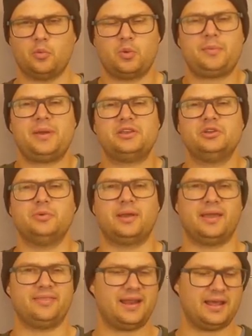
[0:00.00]
What am I
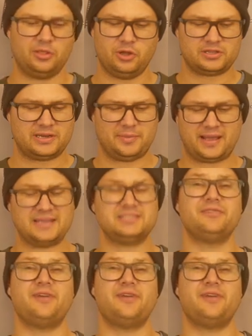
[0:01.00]
doing? And then I looked, and I'm like, I still